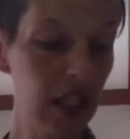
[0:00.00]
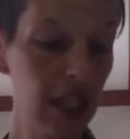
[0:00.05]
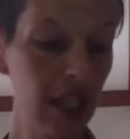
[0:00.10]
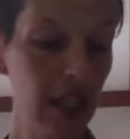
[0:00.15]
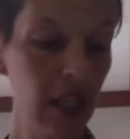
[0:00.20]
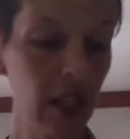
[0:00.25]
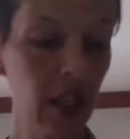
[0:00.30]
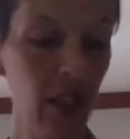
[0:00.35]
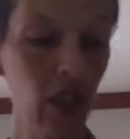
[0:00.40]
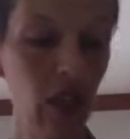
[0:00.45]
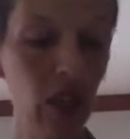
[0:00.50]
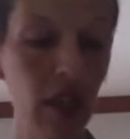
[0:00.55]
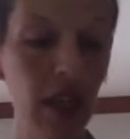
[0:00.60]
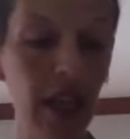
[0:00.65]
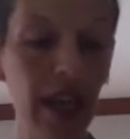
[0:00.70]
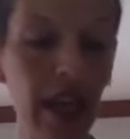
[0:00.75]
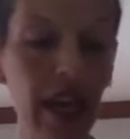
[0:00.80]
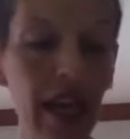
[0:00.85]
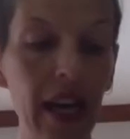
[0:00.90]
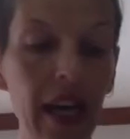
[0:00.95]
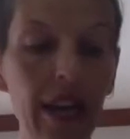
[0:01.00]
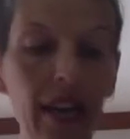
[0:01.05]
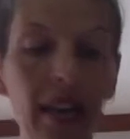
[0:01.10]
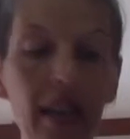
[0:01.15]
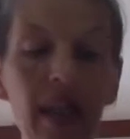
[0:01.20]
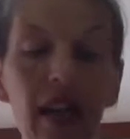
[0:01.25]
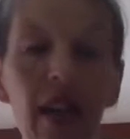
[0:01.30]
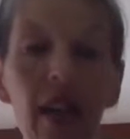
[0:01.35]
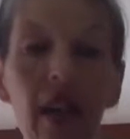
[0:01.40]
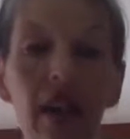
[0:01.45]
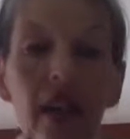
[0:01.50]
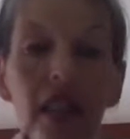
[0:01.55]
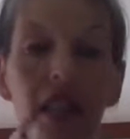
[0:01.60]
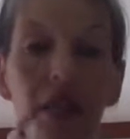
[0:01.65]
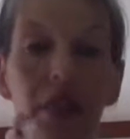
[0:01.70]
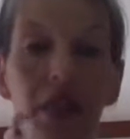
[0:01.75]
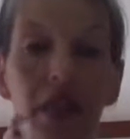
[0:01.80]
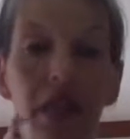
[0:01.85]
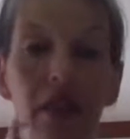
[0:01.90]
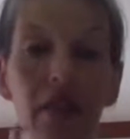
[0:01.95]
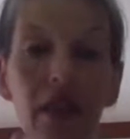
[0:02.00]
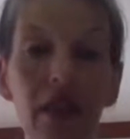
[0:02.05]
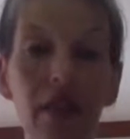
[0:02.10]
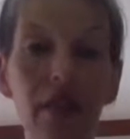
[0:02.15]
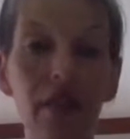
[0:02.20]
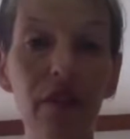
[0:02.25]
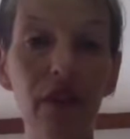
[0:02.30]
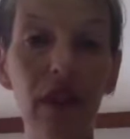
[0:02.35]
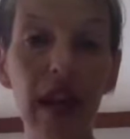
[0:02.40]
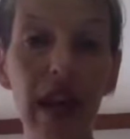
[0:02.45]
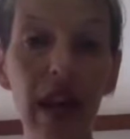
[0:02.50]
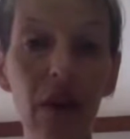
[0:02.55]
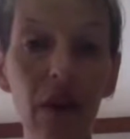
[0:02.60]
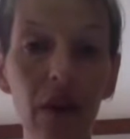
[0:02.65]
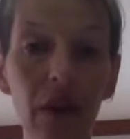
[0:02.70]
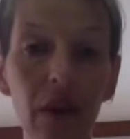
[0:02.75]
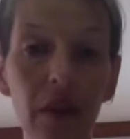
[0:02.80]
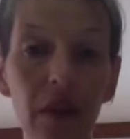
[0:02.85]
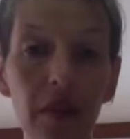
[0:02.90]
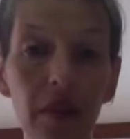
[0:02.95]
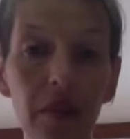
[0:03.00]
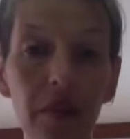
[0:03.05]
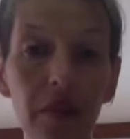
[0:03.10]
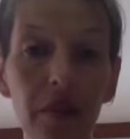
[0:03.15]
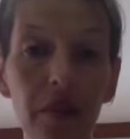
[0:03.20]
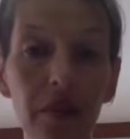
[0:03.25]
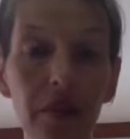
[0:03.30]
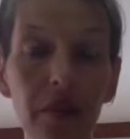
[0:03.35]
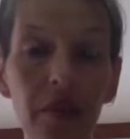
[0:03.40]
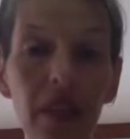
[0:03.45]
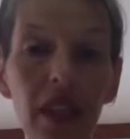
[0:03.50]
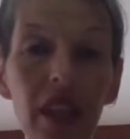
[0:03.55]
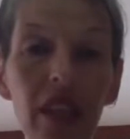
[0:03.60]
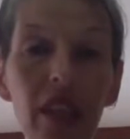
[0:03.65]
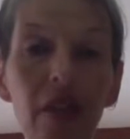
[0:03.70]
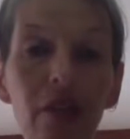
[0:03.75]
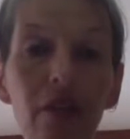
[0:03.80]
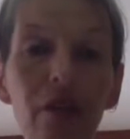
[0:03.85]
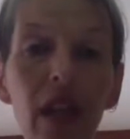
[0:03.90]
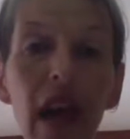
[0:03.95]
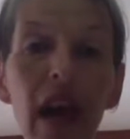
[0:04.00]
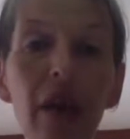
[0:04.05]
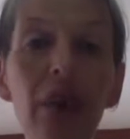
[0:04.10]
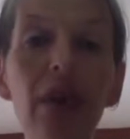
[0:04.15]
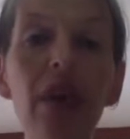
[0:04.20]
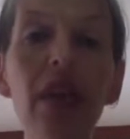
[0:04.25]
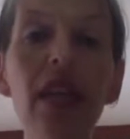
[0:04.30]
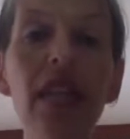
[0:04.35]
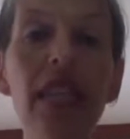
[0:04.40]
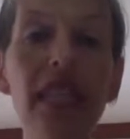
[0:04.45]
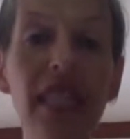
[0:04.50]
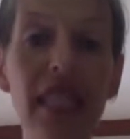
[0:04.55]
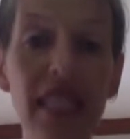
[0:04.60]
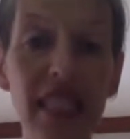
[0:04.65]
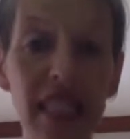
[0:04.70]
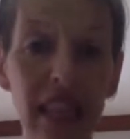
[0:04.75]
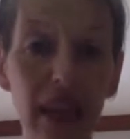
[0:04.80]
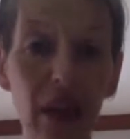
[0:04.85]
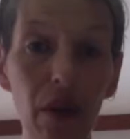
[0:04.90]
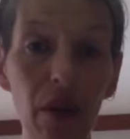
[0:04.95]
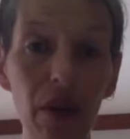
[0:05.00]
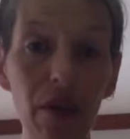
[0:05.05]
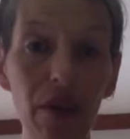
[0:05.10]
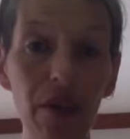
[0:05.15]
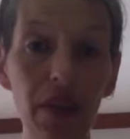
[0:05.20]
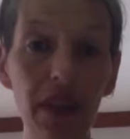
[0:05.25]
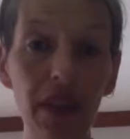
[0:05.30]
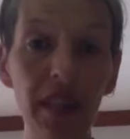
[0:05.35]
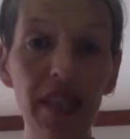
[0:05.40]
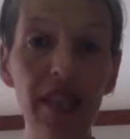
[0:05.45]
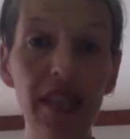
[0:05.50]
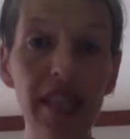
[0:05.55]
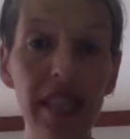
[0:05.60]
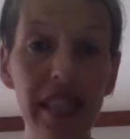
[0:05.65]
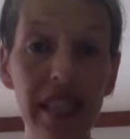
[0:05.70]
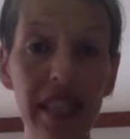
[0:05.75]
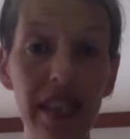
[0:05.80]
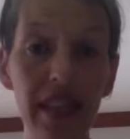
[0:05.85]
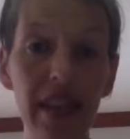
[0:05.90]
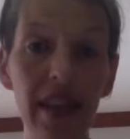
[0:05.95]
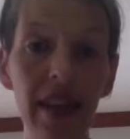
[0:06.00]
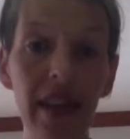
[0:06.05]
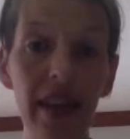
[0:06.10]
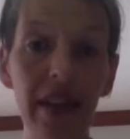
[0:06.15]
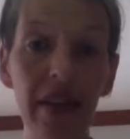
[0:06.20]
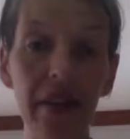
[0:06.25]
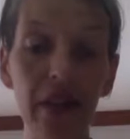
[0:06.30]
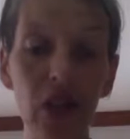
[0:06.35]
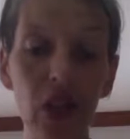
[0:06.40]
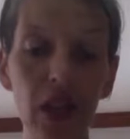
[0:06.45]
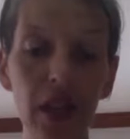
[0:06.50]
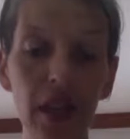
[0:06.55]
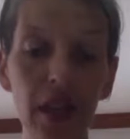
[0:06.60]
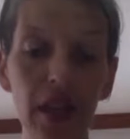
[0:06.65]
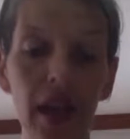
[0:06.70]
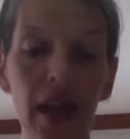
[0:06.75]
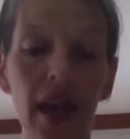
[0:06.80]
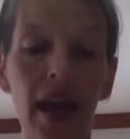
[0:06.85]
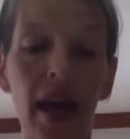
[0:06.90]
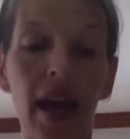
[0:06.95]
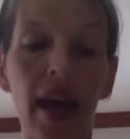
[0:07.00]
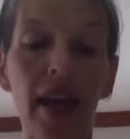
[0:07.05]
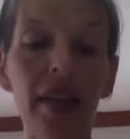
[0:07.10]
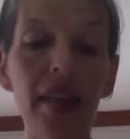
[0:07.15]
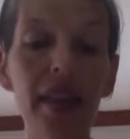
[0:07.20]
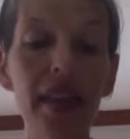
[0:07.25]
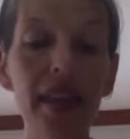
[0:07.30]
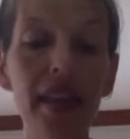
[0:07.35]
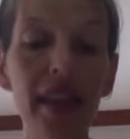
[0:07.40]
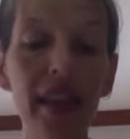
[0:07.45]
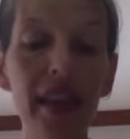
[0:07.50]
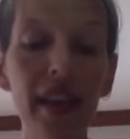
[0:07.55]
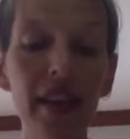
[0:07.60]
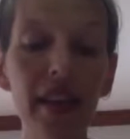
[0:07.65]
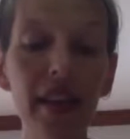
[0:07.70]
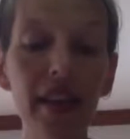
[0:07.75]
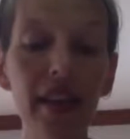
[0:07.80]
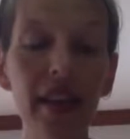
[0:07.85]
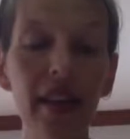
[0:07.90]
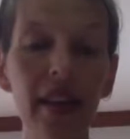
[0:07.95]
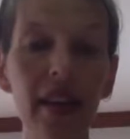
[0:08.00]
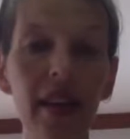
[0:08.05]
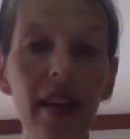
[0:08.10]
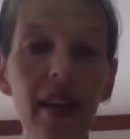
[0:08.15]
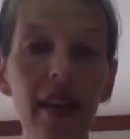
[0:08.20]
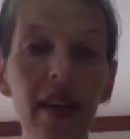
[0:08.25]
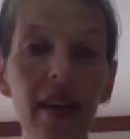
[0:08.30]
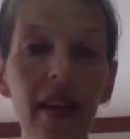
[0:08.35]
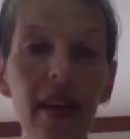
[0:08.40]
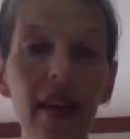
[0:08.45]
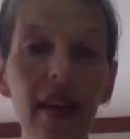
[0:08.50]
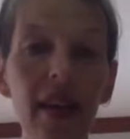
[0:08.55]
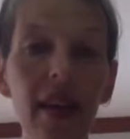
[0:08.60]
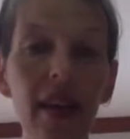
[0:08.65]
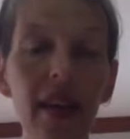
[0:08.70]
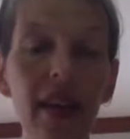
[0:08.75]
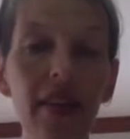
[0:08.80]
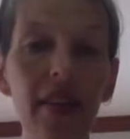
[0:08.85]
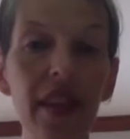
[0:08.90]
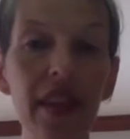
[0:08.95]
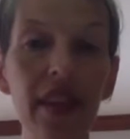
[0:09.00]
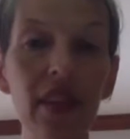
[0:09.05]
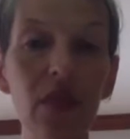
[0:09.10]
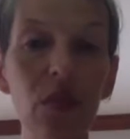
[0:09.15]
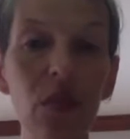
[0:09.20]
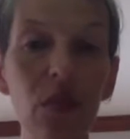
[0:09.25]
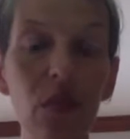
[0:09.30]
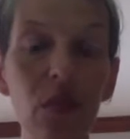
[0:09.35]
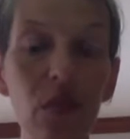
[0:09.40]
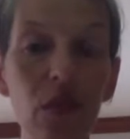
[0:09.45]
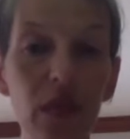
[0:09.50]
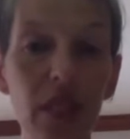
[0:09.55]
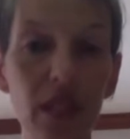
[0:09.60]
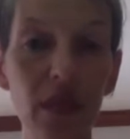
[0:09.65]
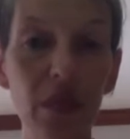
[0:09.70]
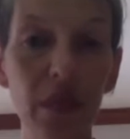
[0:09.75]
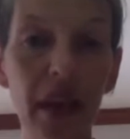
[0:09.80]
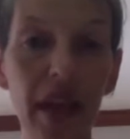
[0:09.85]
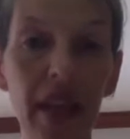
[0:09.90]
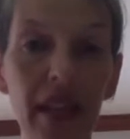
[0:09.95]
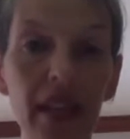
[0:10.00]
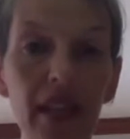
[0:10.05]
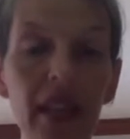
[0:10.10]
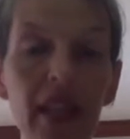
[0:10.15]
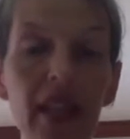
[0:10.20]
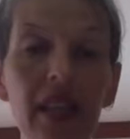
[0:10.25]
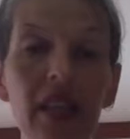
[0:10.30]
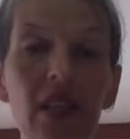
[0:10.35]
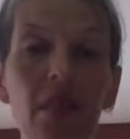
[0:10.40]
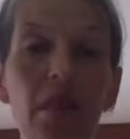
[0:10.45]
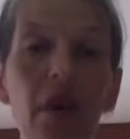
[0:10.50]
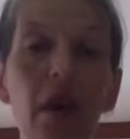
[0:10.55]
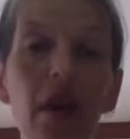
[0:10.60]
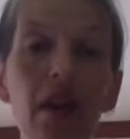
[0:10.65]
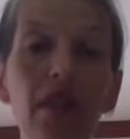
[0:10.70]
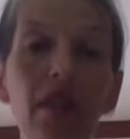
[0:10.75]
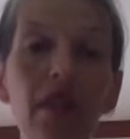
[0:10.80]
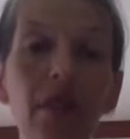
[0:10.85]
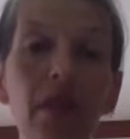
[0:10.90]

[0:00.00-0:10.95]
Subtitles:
take a look at a specific flower, the flower itself is yin energy. The yin, in this respect, is part of the